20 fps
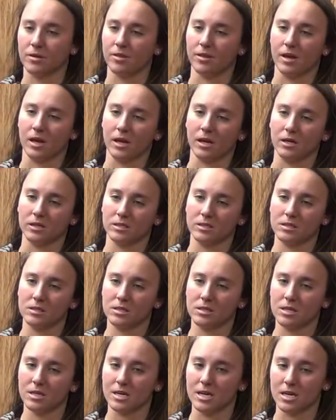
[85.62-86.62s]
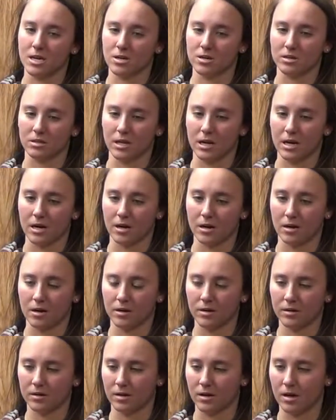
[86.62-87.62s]
things here and
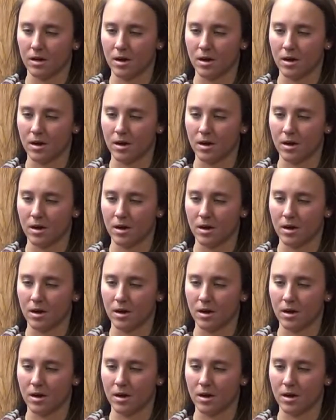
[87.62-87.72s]
there,